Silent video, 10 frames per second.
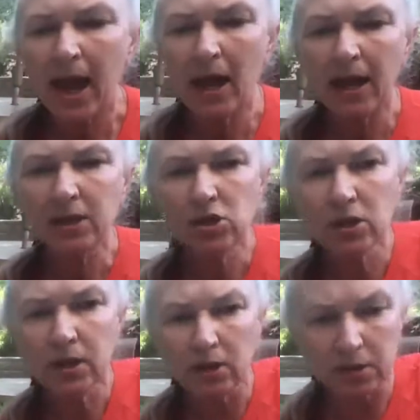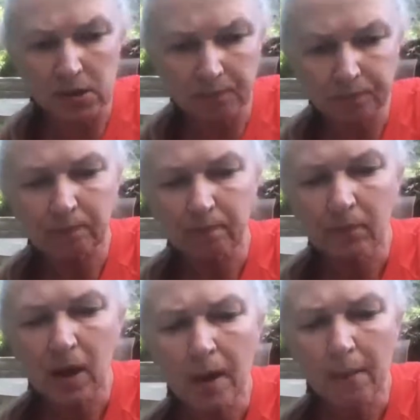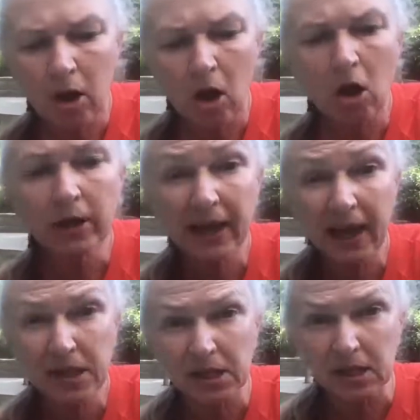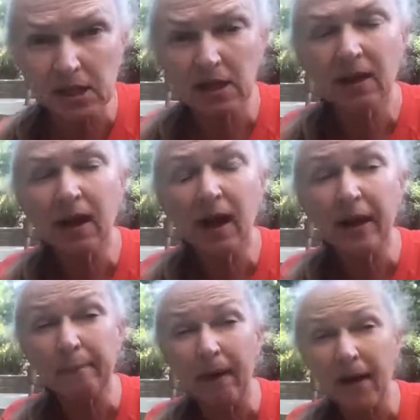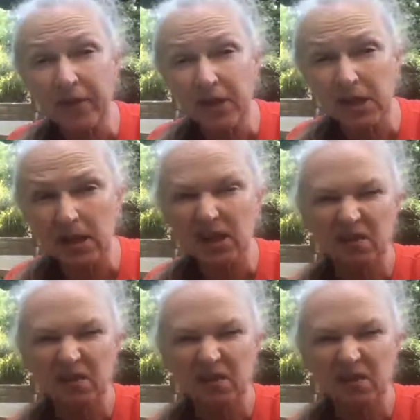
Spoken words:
engineers call guesses a hypothesis.